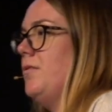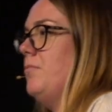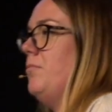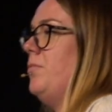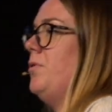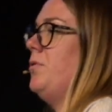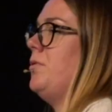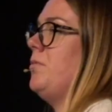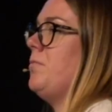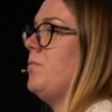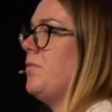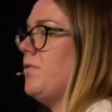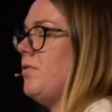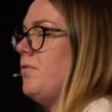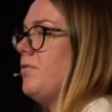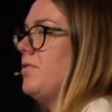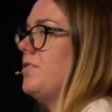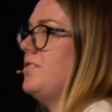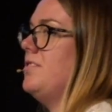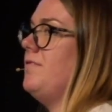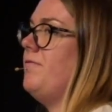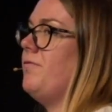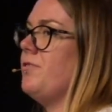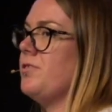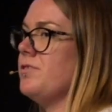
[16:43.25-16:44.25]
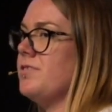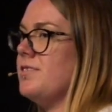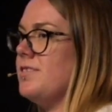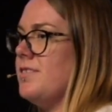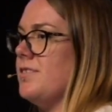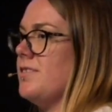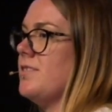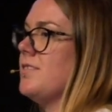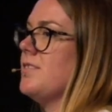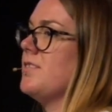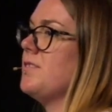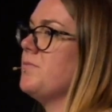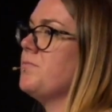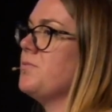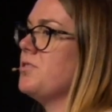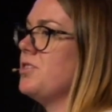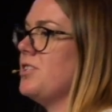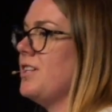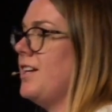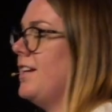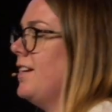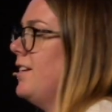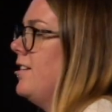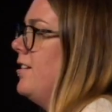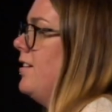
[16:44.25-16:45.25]
put them through a different sausage
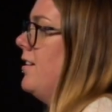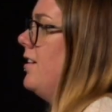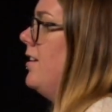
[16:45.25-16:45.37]
machine,